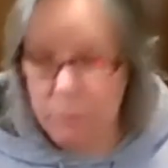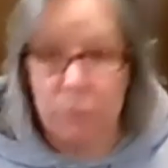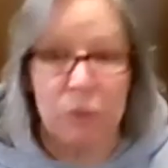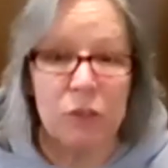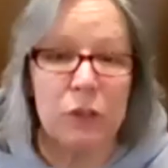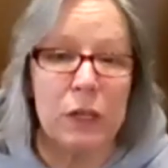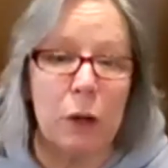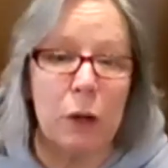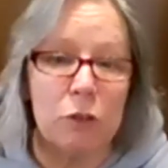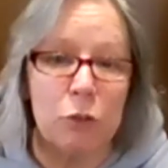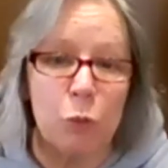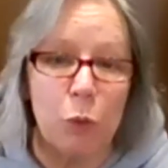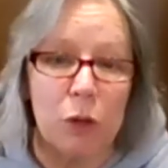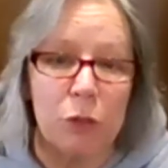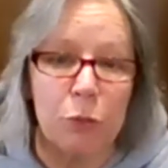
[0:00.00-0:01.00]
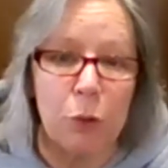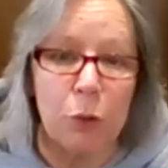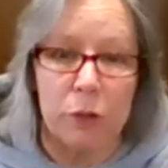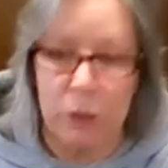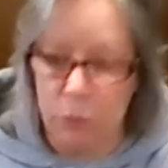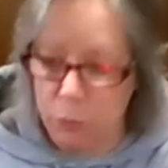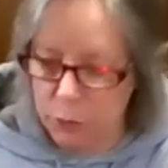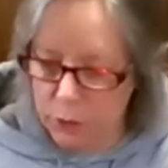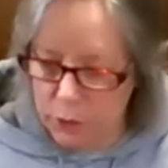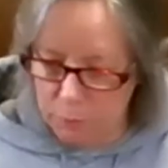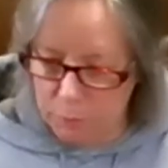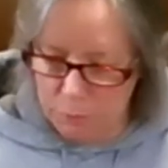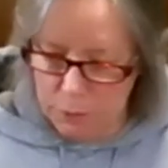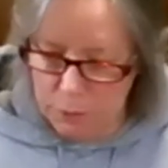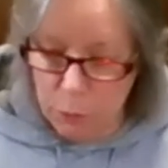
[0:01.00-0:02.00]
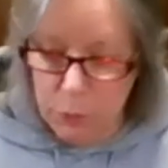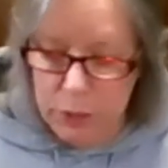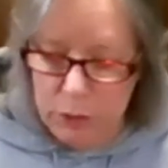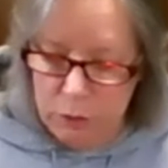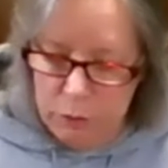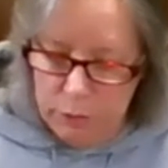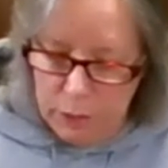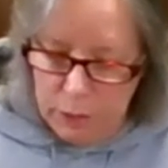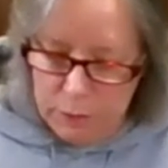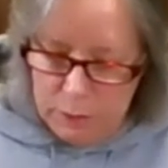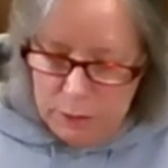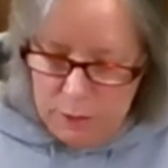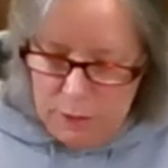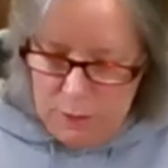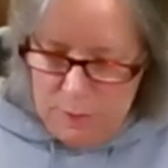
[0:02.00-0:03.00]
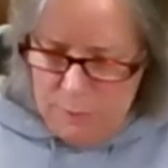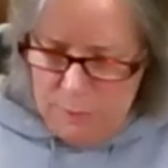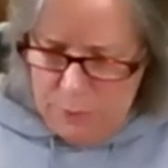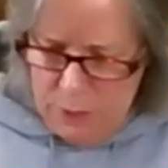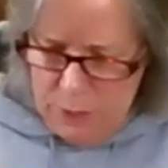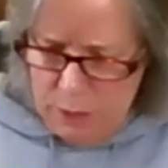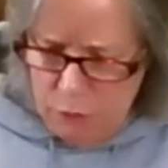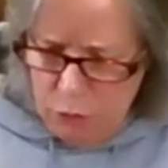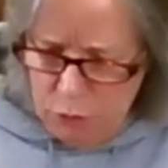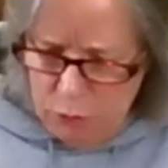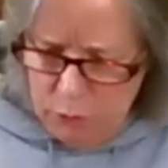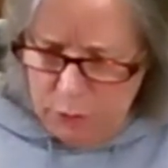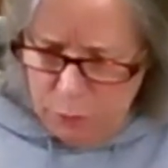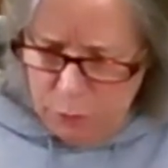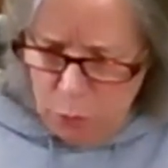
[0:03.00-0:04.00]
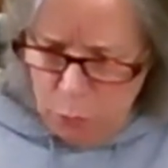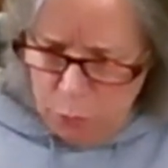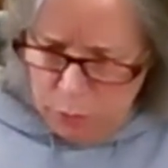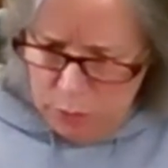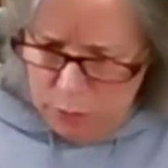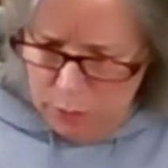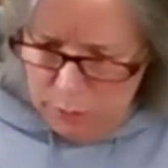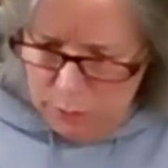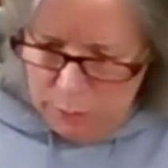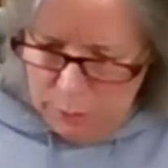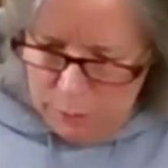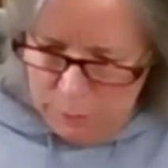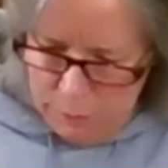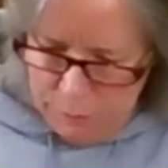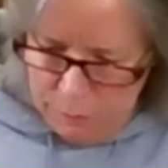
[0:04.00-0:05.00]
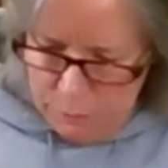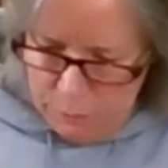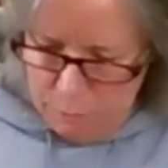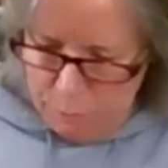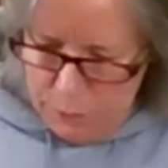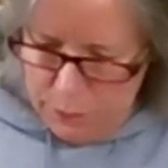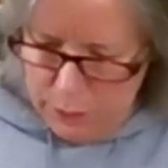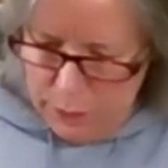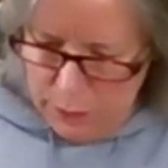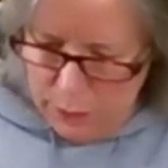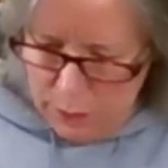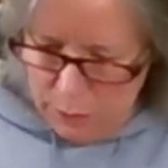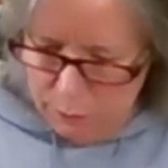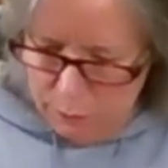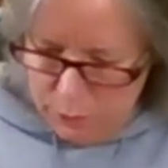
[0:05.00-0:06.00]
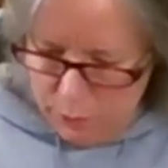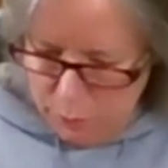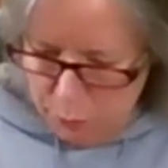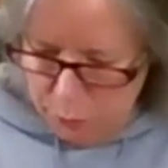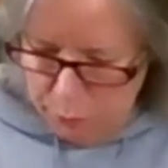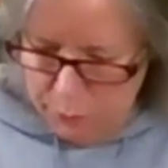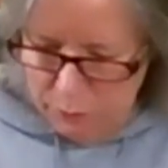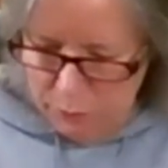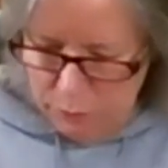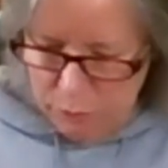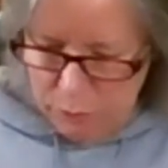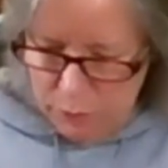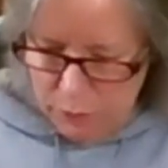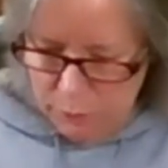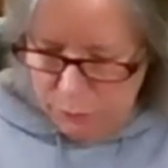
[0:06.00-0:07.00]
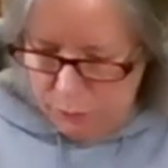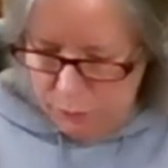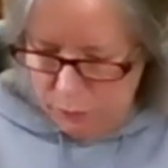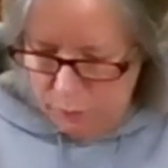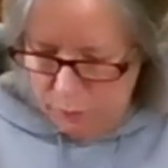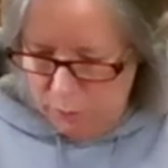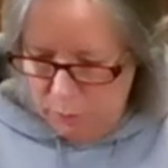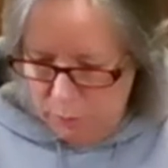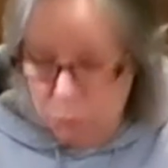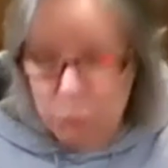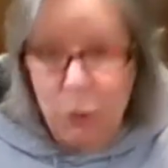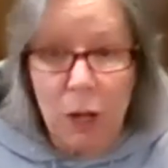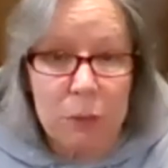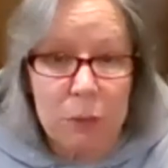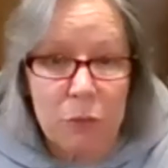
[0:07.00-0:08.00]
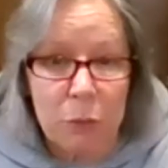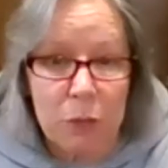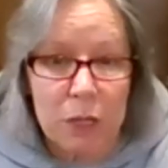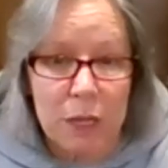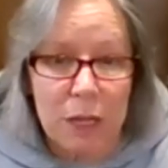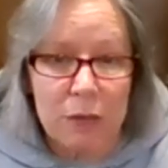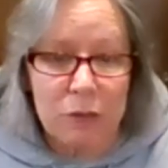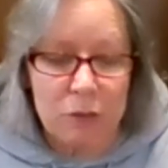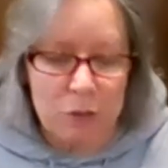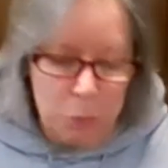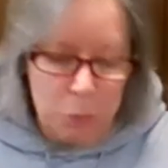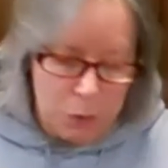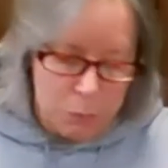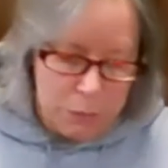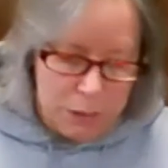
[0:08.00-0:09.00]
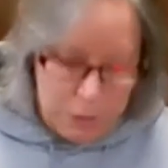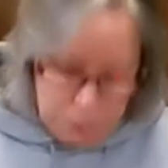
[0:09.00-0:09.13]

See, I just want to throw another one in. And we can do that. I actually don't have a whole one. I have a couple pieces left, probably from our last experiment.